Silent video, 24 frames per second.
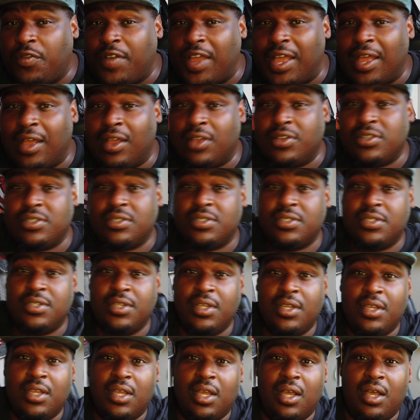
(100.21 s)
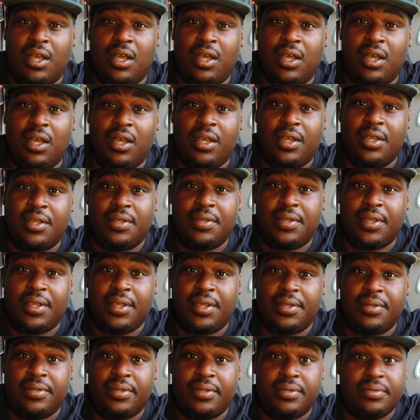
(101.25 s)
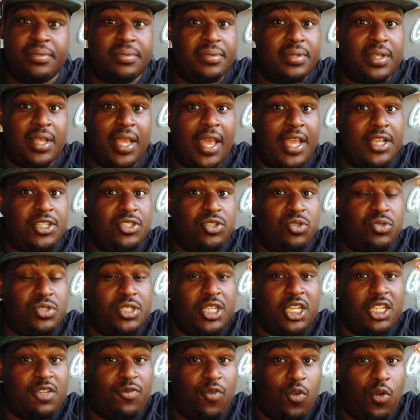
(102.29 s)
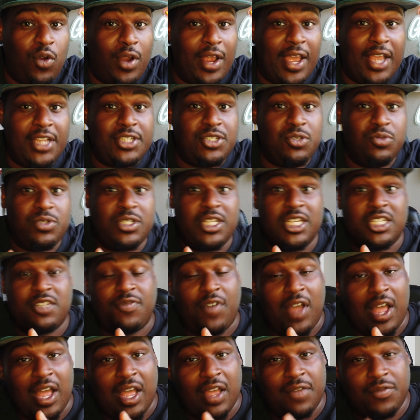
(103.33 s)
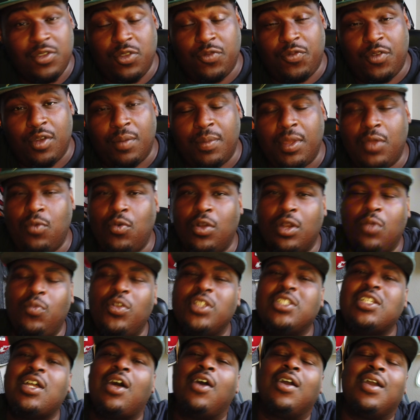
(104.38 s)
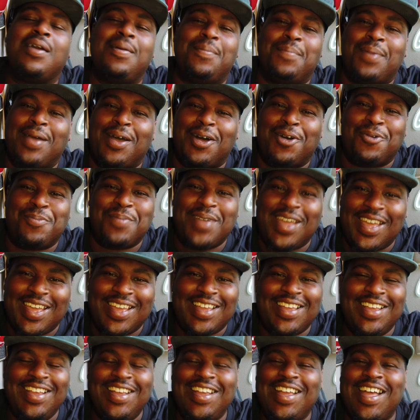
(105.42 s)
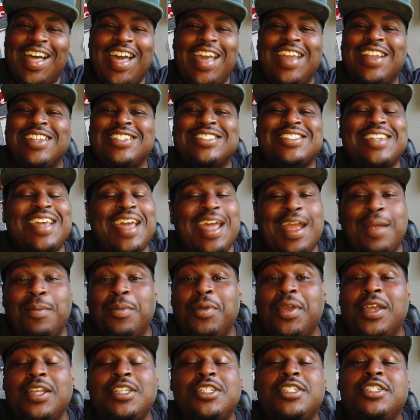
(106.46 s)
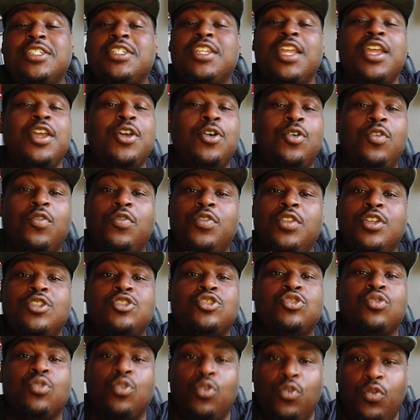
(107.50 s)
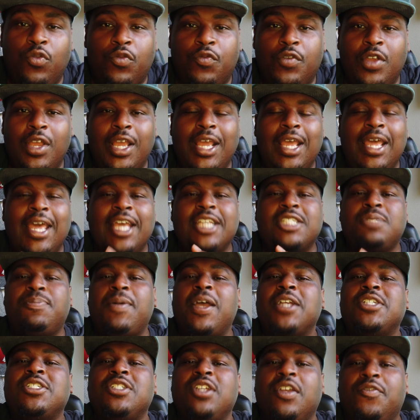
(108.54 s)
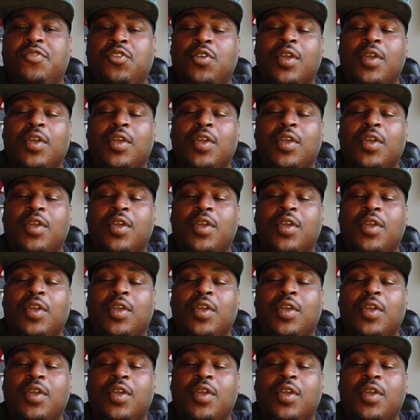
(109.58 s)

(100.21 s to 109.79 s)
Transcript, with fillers: profiles, H.264, H.265, you feel me? What are we talking about, man? Hey, this camera is still the truth, especially